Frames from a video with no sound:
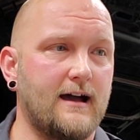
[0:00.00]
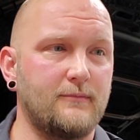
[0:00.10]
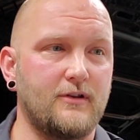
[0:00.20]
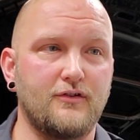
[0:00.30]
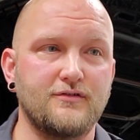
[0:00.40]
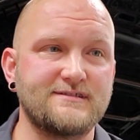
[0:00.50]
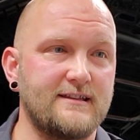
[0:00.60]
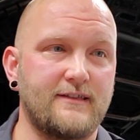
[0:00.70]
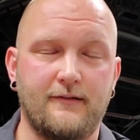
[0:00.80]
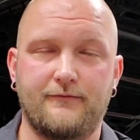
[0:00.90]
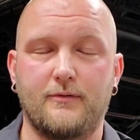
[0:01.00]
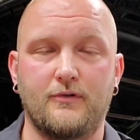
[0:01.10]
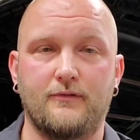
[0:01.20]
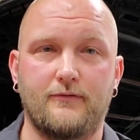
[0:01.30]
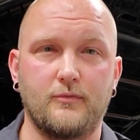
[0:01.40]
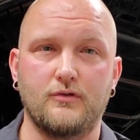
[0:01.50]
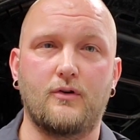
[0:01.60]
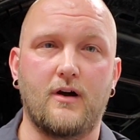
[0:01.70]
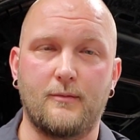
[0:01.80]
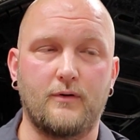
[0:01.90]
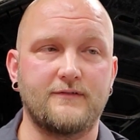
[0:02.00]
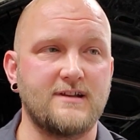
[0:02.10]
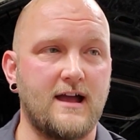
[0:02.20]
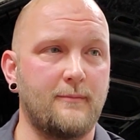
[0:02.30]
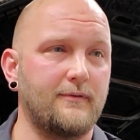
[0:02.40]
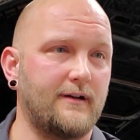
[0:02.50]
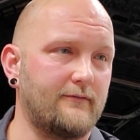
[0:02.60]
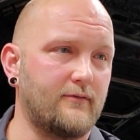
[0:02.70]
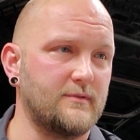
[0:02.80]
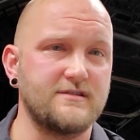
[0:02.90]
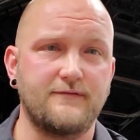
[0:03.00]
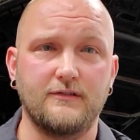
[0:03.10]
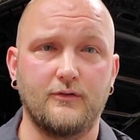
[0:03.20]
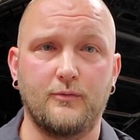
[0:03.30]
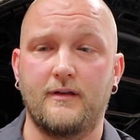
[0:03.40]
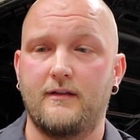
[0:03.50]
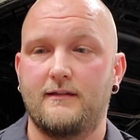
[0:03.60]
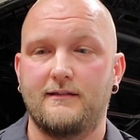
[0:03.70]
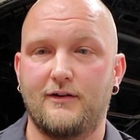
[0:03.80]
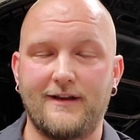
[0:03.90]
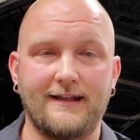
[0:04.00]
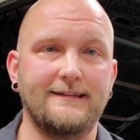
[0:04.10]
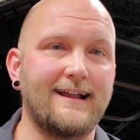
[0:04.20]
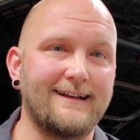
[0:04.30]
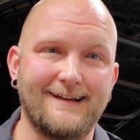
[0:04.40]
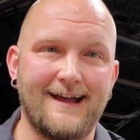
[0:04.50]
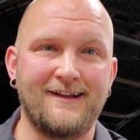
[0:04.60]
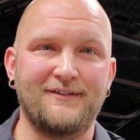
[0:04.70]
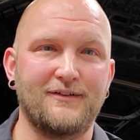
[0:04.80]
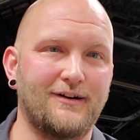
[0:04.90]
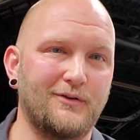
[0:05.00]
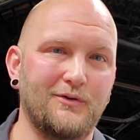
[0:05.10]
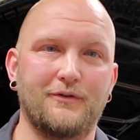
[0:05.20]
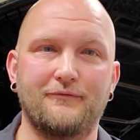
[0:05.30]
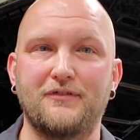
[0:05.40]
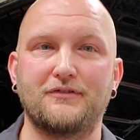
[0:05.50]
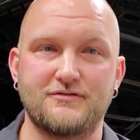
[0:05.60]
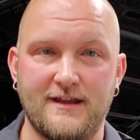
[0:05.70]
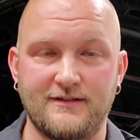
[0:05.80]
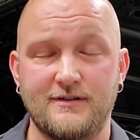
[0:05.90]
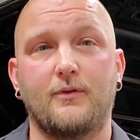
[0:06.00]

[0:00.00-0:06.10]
you'll see that from your local automotive shop, from a Jiffy Lube, $19.99 oil and filter change.